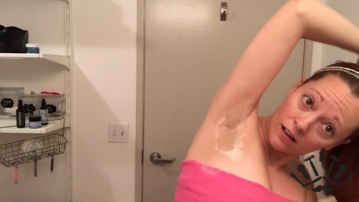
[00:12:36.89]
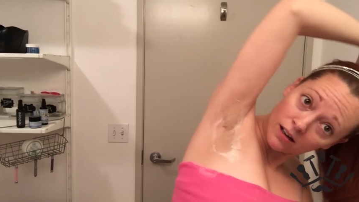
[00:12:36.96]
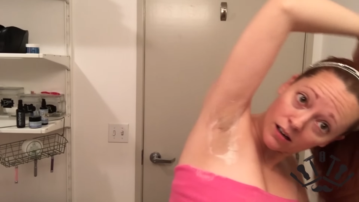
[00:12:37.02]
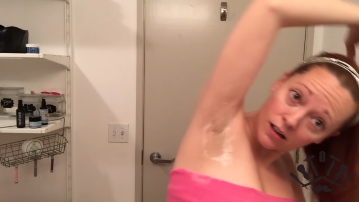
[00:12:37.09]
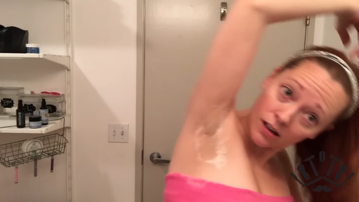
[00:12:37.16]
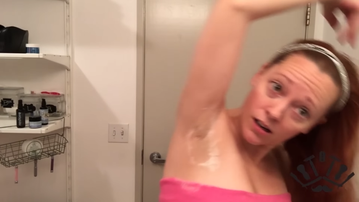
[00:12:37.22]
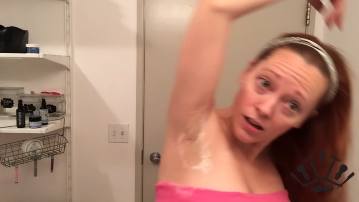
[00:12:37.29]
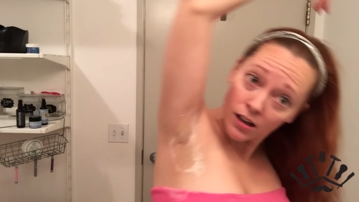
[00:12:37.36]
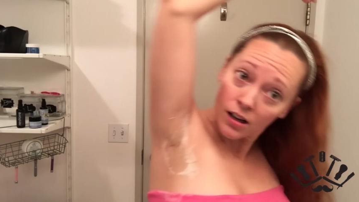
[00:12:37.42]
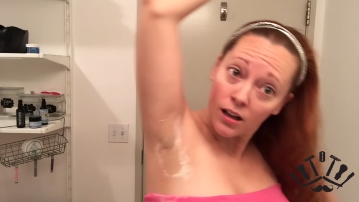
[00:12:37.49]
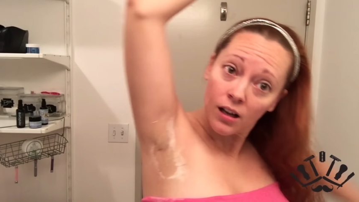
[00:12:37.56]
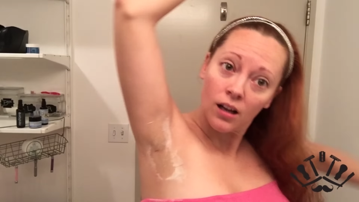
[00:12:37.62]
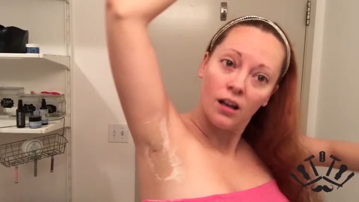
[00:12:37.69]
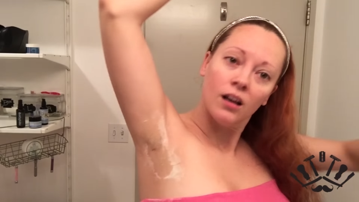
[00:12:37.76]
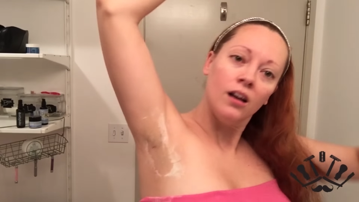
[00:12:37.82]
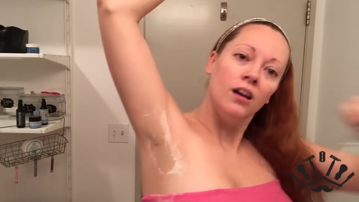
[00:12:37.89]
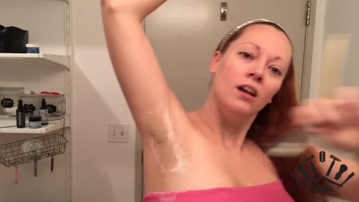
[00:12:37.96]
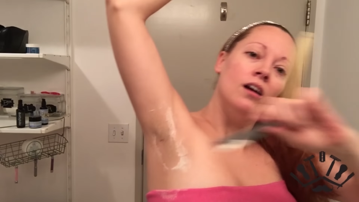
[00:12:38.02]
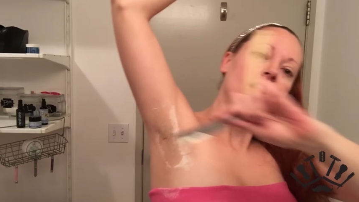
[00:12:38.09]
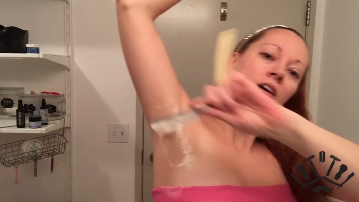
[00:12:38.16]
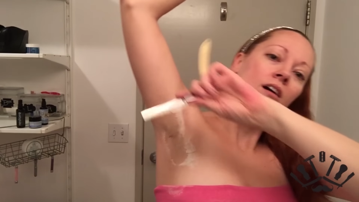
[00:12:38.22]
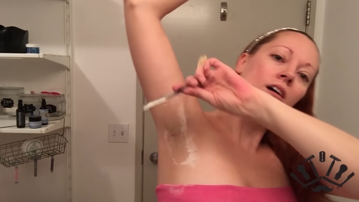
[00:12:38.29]

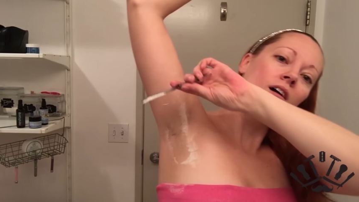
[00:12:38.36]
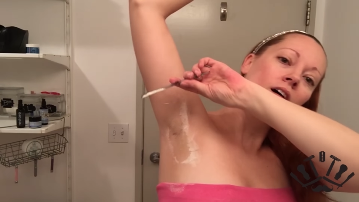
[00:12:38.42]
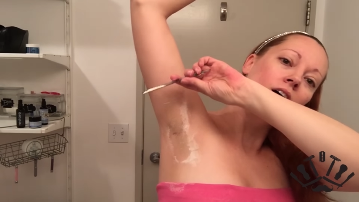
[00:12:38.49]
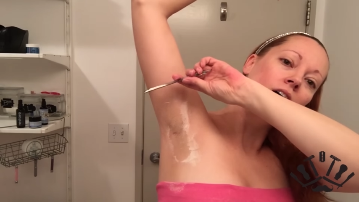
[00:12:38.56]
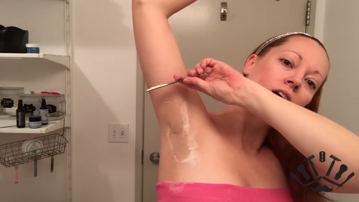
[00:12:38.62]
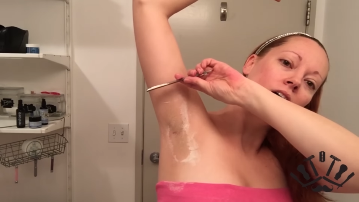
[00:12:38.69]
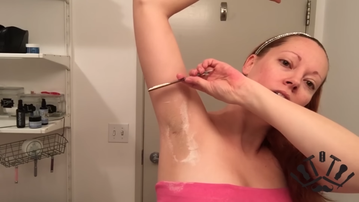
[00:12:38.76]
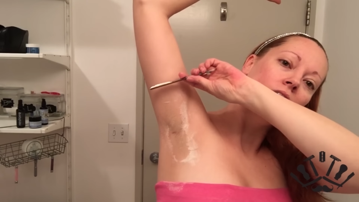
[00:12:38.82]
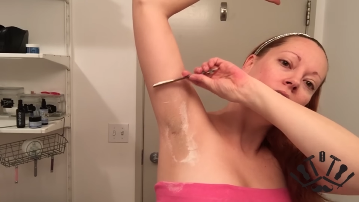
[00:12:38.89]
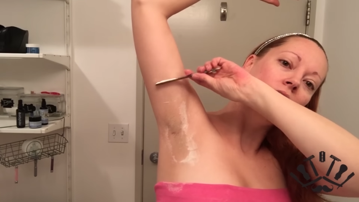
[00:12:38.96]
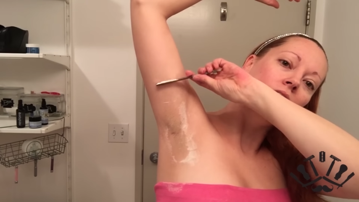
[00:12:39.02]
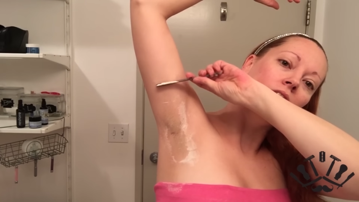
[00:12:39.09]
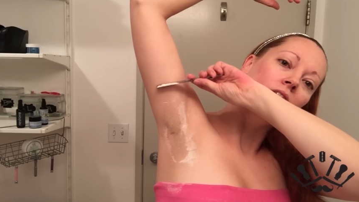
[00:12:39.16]
(no one is talking)